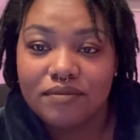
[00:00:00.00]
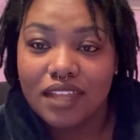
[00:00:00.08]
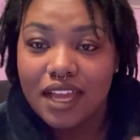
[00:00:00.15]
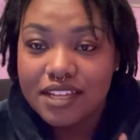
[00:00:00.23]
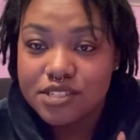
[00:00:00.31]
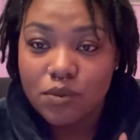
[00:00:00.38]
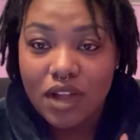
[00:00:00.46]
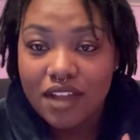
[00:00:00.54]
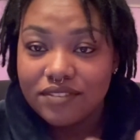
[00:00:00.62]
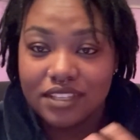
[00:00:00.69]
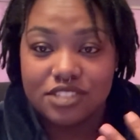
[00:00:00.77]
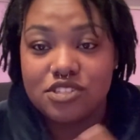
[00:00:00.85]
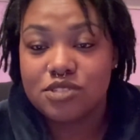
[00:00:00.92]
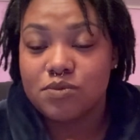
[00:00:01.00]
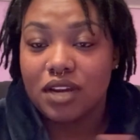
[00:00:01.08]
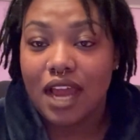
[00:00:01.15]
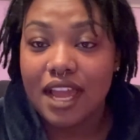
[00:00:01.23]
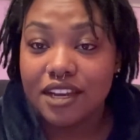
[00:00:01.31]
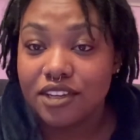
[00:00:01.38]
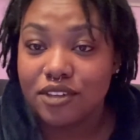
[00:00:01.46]
As a wife, that's just what
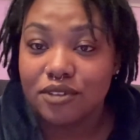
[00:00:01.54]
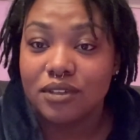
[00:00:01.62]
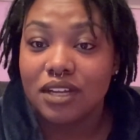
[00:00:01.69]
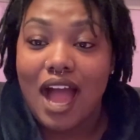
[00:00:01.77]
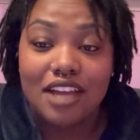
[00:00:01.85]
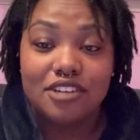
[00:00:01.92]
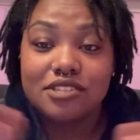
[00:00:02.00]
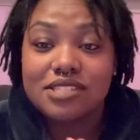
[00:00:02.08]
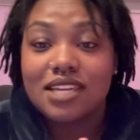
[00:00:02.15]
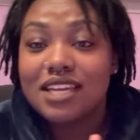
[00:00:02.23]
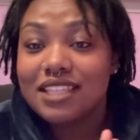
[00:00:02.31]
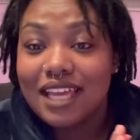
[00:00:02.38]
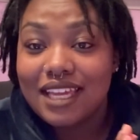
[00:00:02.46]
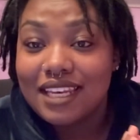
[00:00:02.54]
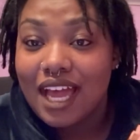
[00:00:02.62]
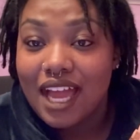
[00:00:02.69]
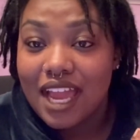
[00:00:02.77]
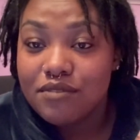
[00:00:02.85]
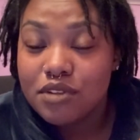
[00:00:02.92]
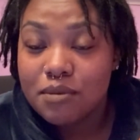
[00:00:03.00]
I do. I understand that
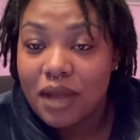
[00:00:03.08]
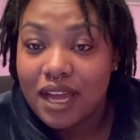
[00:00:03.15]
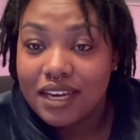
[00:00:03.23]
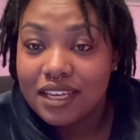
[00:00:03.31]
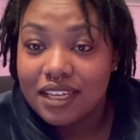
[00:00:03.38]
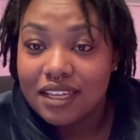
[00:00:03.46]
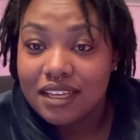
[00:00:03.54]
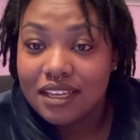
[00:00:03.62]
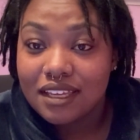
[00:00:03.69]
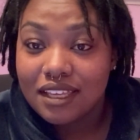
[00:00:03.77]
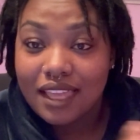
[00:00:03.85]
not everybody